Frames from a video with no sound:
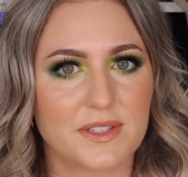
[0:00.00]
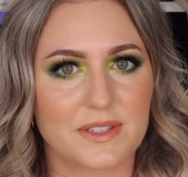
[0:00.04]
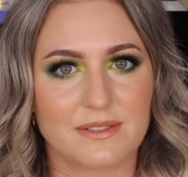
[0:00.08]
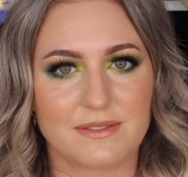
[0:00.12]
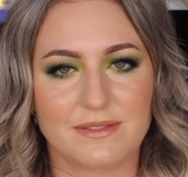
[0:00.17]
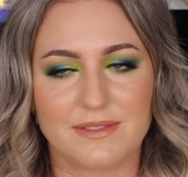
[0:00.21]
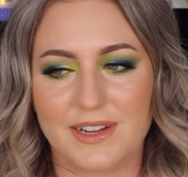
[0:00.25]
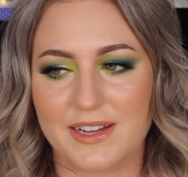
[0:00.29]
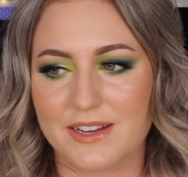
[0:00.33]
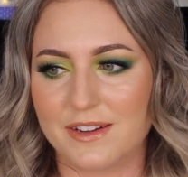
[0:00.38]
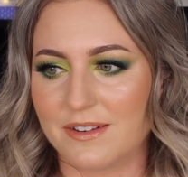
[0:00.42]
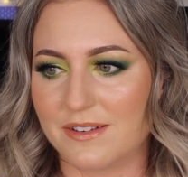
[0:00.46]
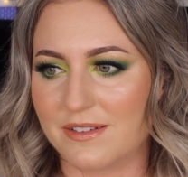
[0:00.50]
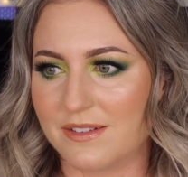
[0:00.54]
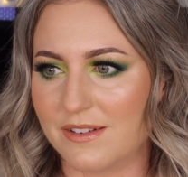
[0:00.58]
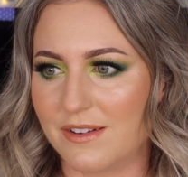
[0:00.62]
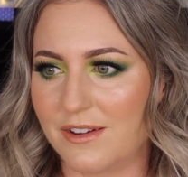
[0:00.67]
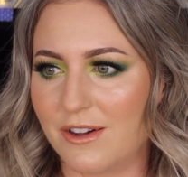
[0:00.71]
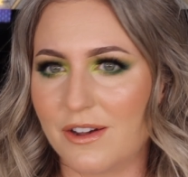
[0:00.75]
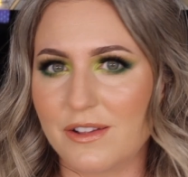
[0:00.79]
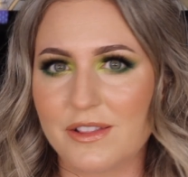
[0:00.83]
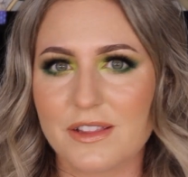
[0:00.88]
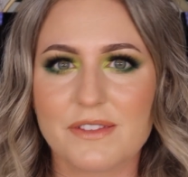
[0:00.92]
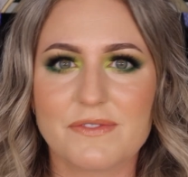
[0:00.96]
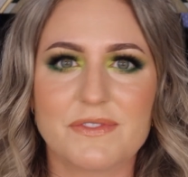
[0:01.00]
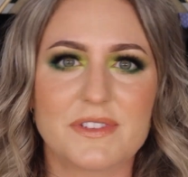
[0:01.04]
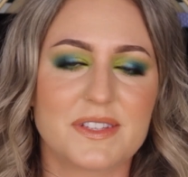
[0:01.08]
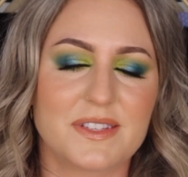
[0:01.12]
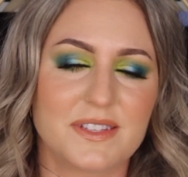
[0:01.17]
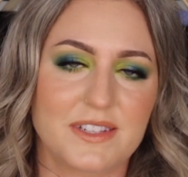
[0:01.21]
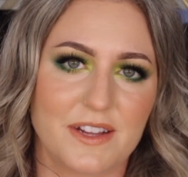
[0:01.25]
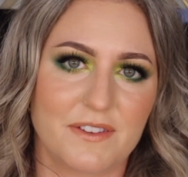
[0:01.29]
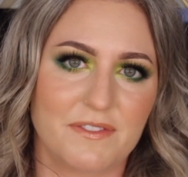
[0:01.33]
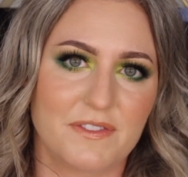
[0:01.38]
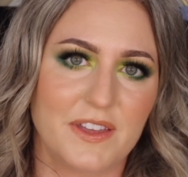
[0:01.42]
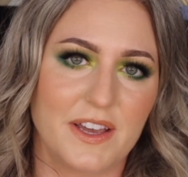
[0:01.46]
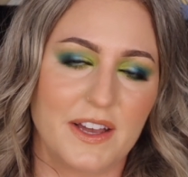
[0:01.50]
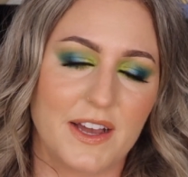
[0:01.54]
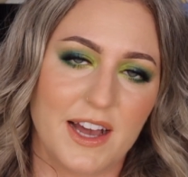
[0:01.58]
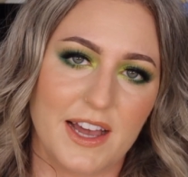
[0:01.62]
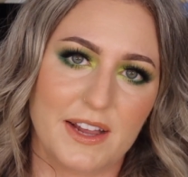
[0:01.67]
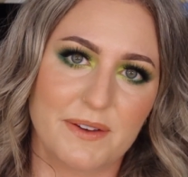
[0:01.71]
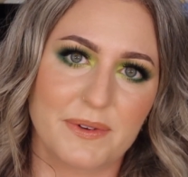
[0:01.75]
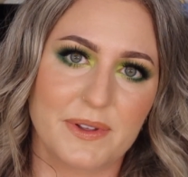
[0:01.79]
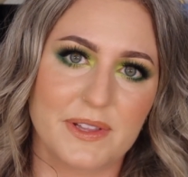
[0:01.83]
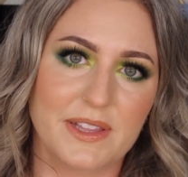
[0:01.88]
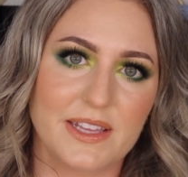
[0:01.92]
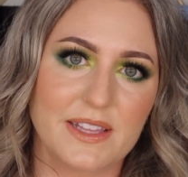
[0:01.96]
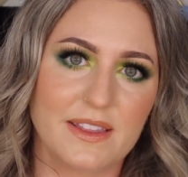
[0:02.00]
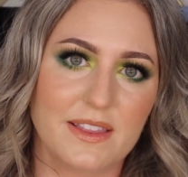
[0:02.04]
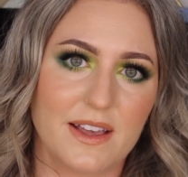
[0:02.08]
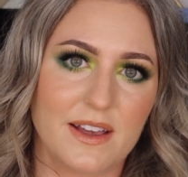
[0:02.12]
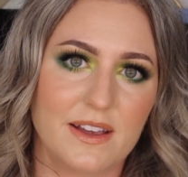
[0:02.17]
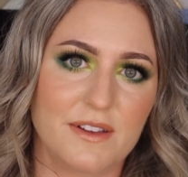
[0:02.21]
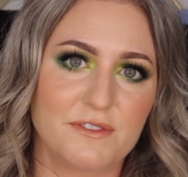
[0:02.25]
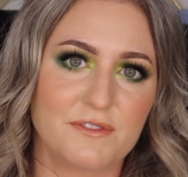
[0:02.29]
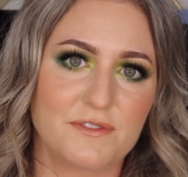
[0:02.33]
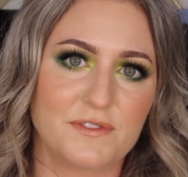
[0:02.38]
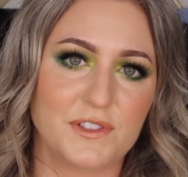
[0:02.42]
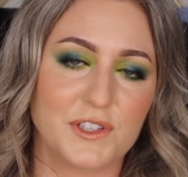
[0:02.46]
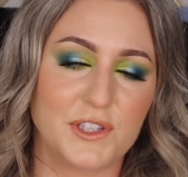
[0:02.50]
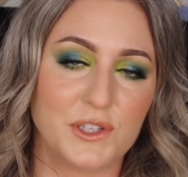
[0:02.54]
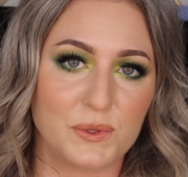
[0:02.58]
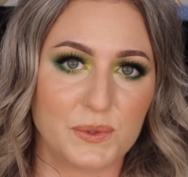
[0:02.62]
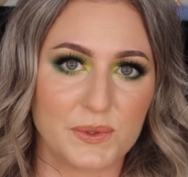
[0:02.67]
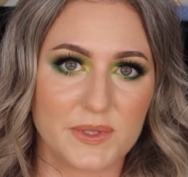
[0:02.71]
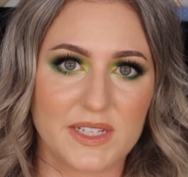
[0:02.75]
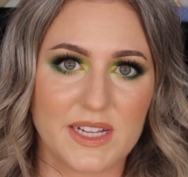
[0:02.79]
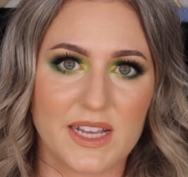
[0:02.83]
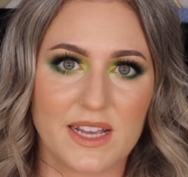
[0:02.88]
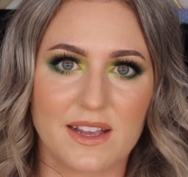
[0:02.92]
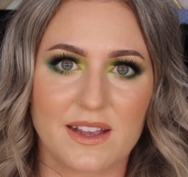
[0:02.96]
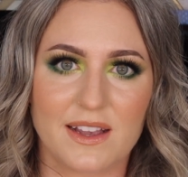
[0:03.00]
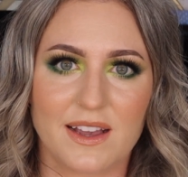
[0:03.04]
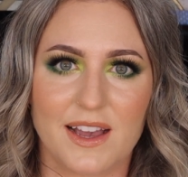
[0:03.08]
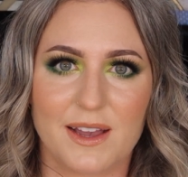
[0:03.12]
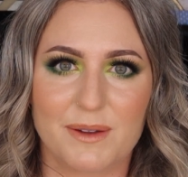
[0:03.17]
and all of the stuff that I really love using,